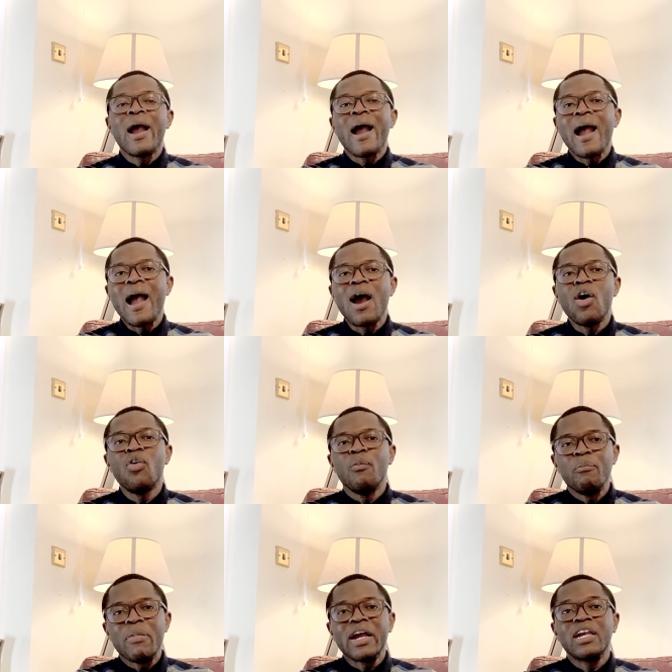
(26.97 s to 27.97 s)
how
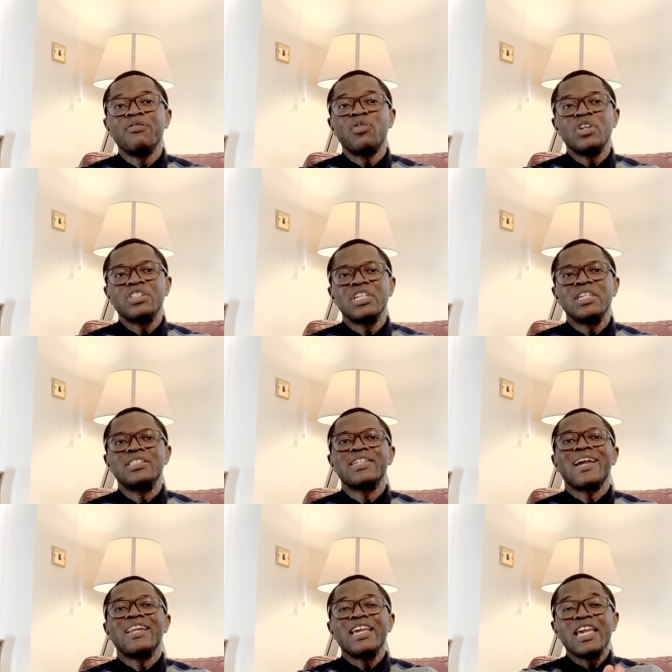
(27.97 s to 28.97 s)
market volatility
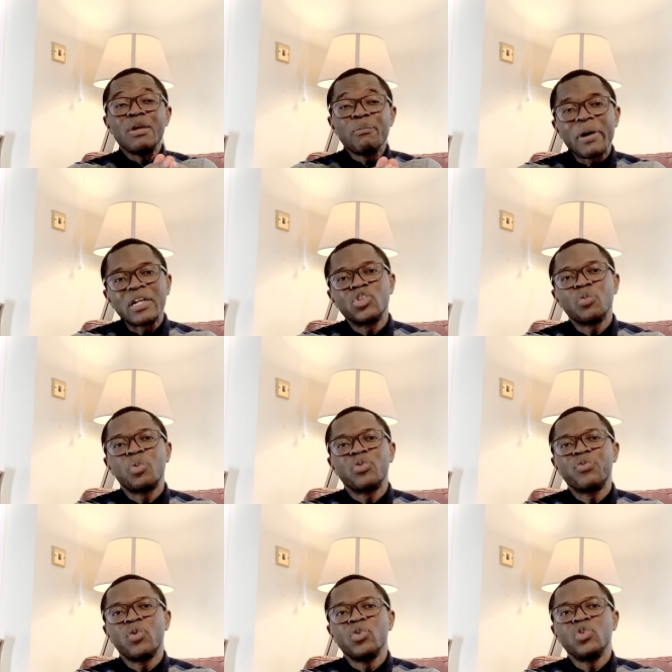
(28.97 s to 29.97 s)
can impact your
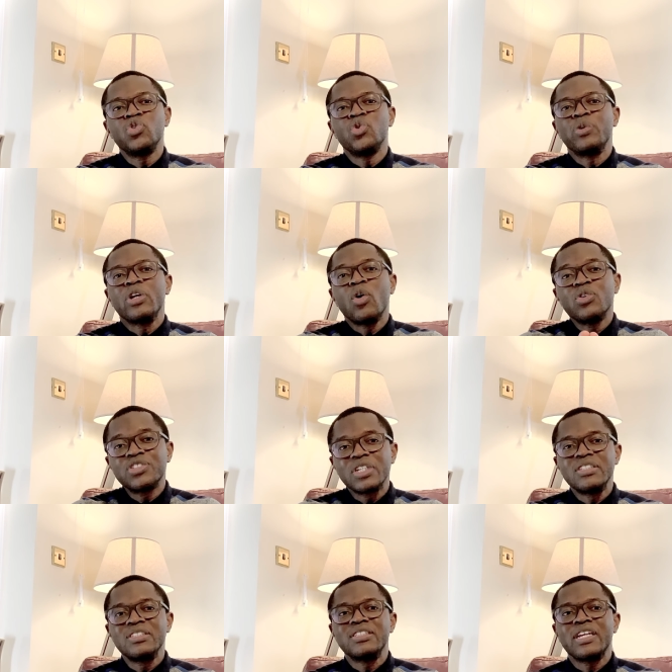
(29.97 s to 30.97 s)
portfolio during
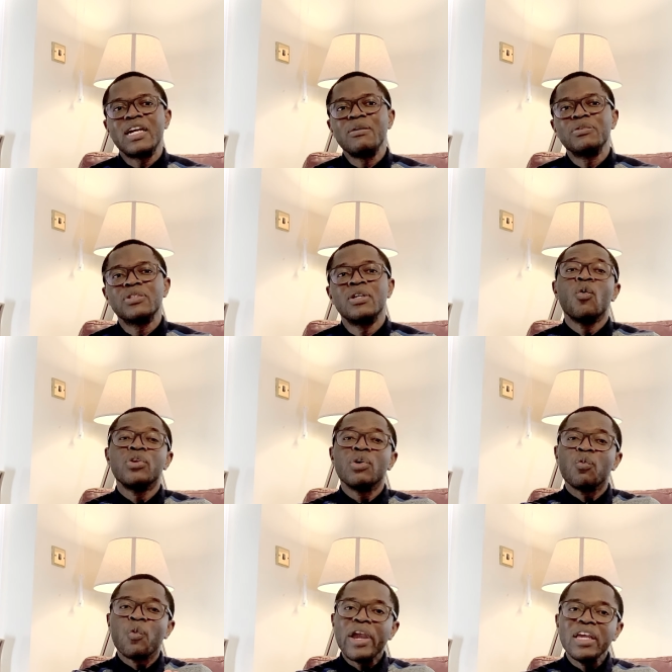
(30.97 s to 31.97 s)
uncertain times, the
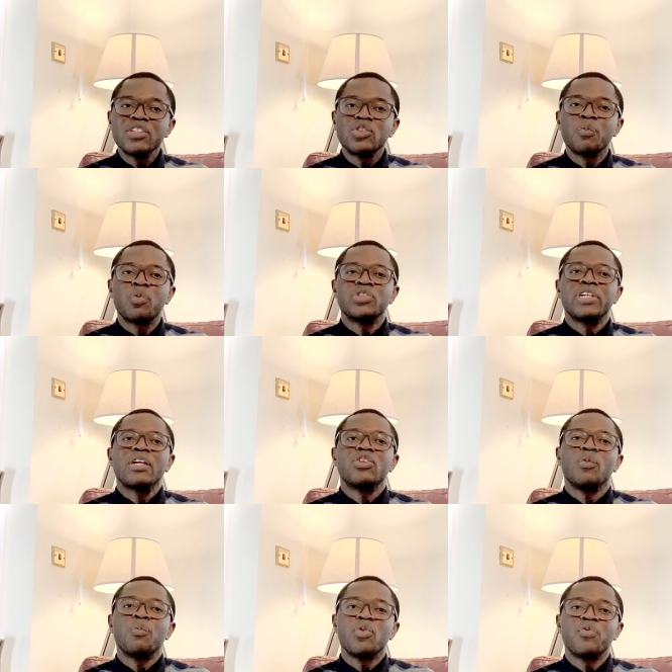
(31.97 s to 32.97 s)
ways to protect your
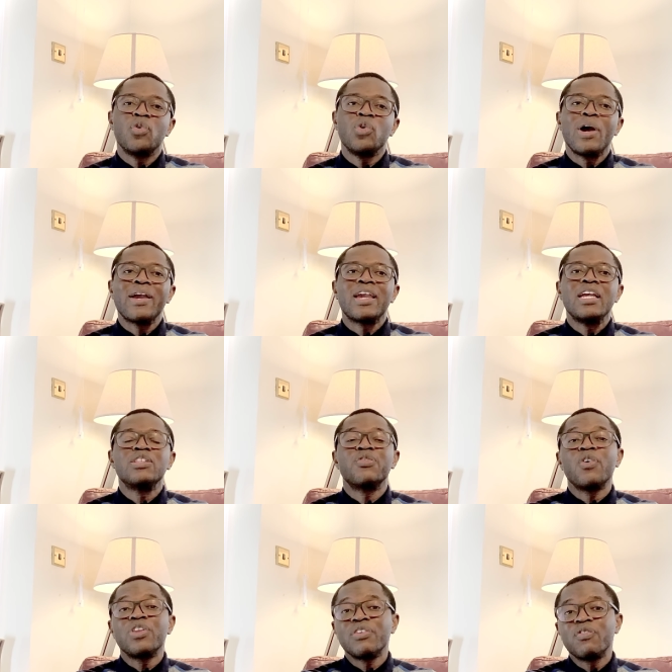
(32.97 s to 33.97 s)
portfolio against
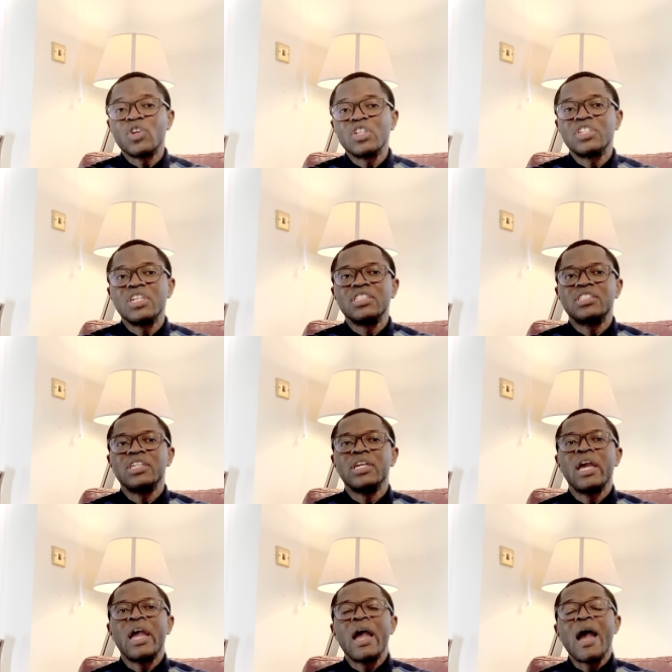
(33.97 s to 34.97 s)
further volatility,
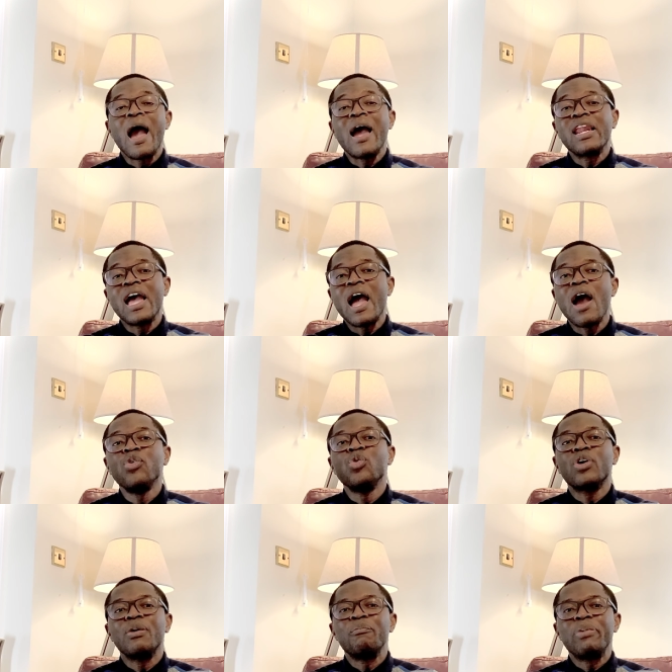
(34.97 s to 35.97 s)
and how you
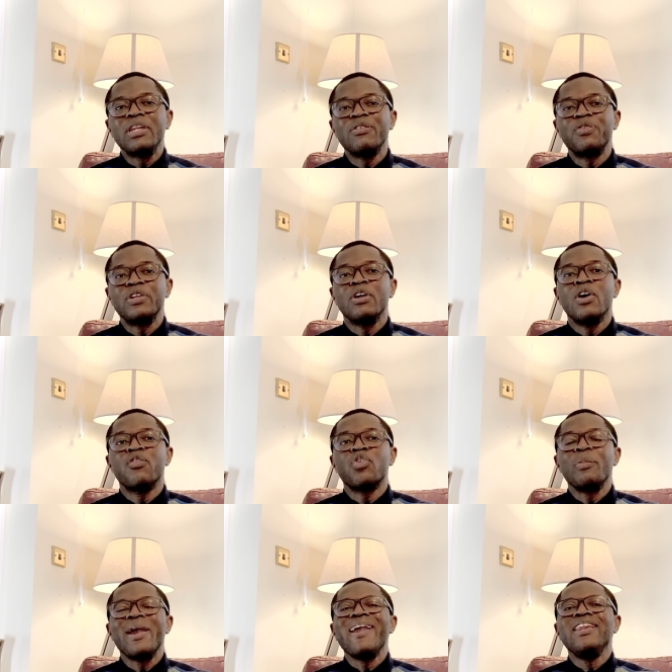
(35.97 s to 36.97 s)
can benefit from
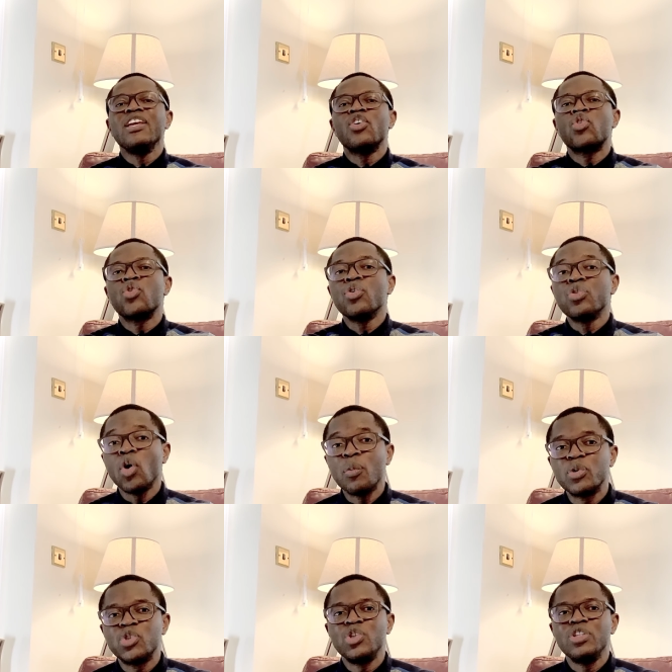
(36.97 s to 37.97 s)
any growth
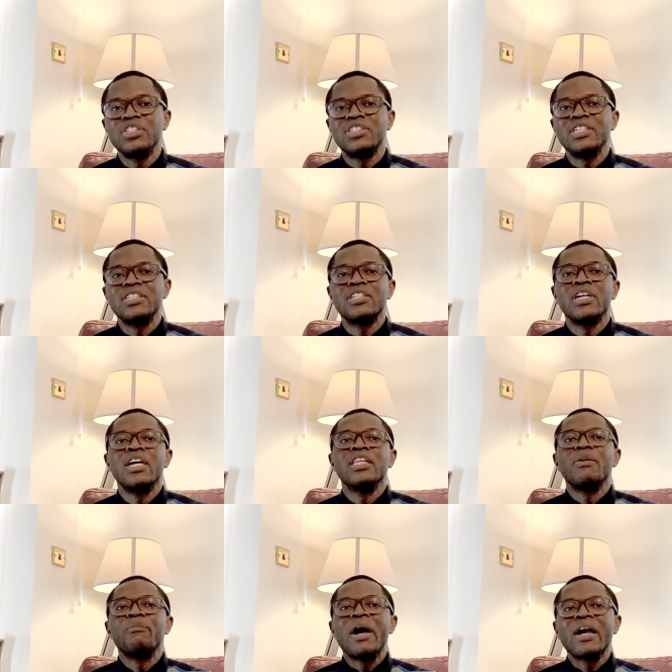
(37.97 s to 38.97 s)
opportunities the
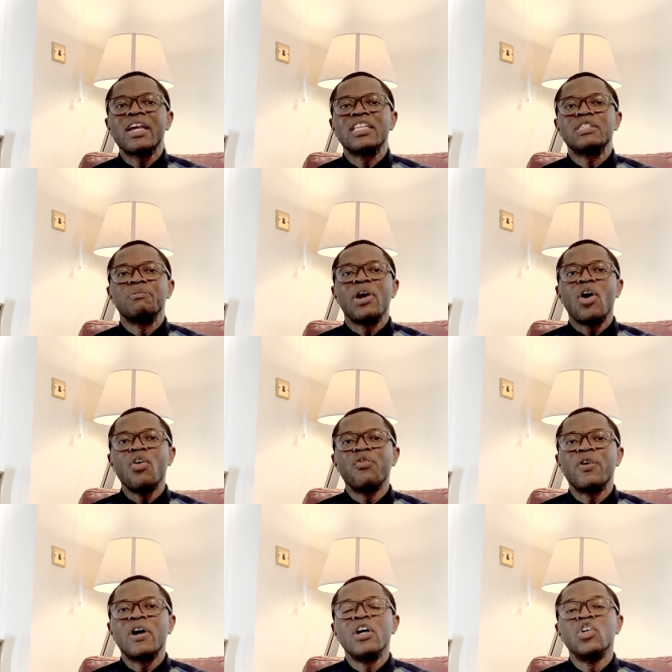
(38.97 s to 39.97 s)
markets may
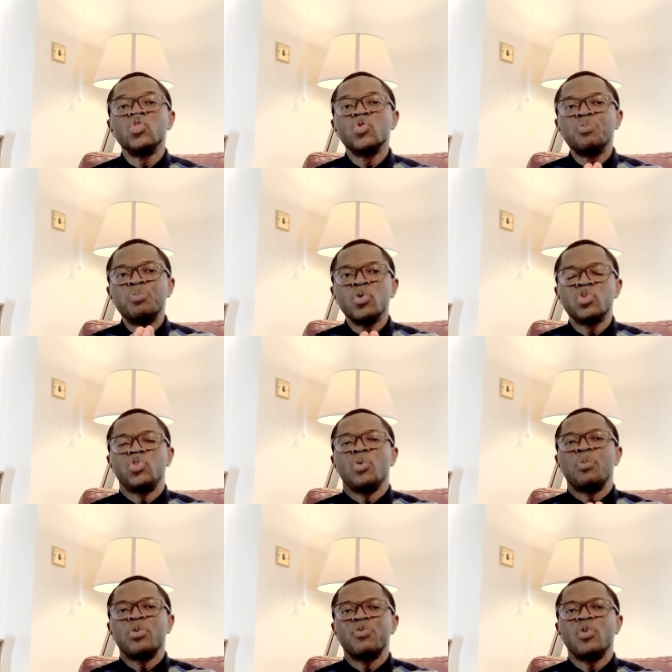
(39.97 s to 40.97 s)
offer to boost your
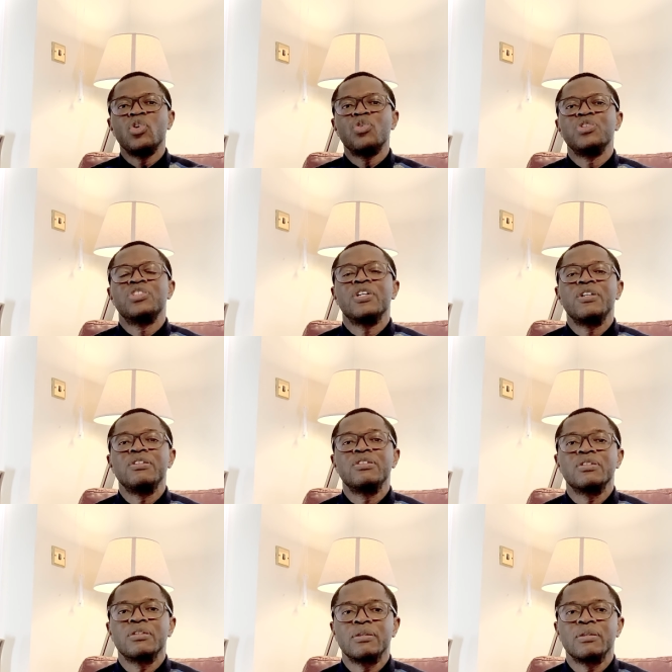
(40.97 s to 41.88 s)
portfolio returns.